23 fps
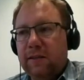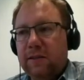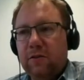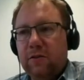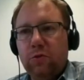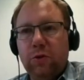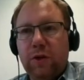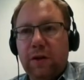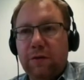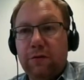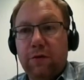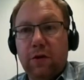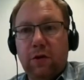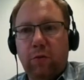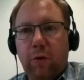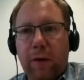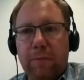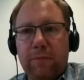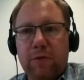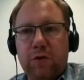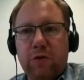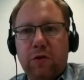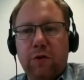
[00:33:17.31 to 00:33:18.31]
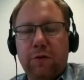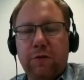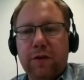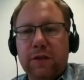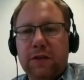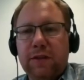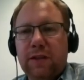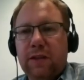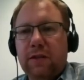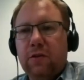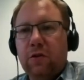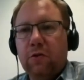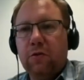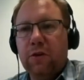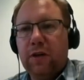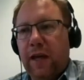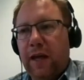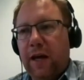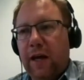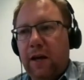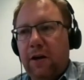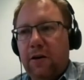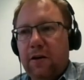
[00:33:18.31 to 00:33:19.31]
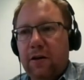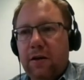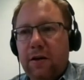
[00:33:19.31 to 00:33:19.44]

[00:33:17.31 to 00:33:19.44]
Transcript: 2 different web servers and don't care